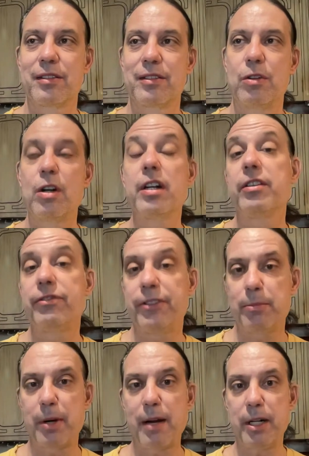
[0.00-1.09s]
Or do you feel
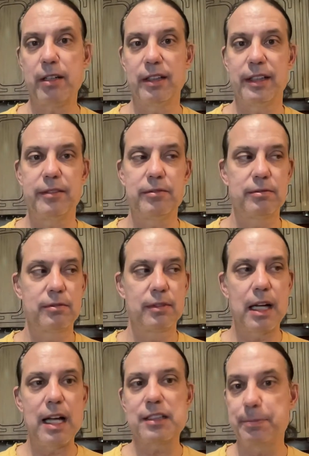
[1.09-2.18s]
primarily
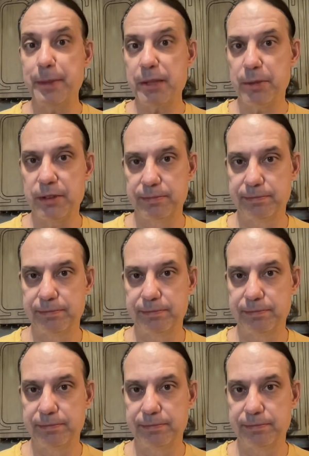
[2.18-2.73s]
hospitable,